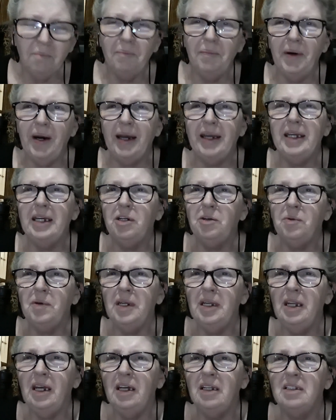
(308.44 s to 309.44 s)
But
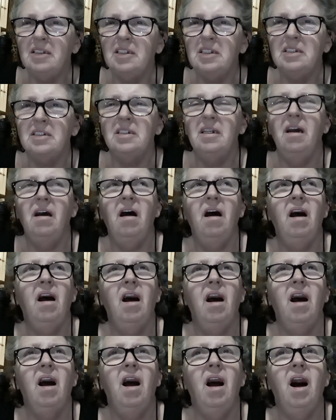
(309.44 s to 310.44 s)
hickory nuts,
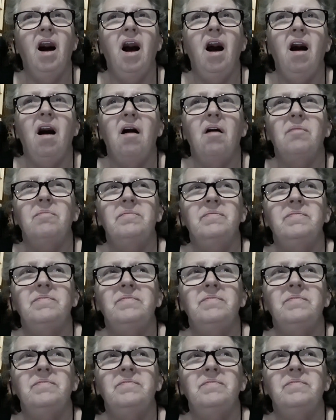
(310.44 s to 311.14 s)
um,